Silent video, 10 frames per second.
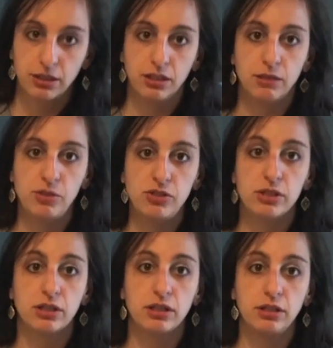I'm
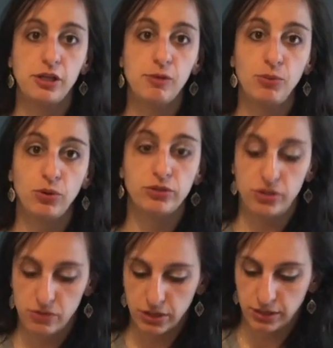using a clear bowl so
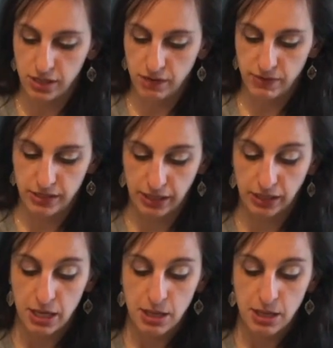you can see everything,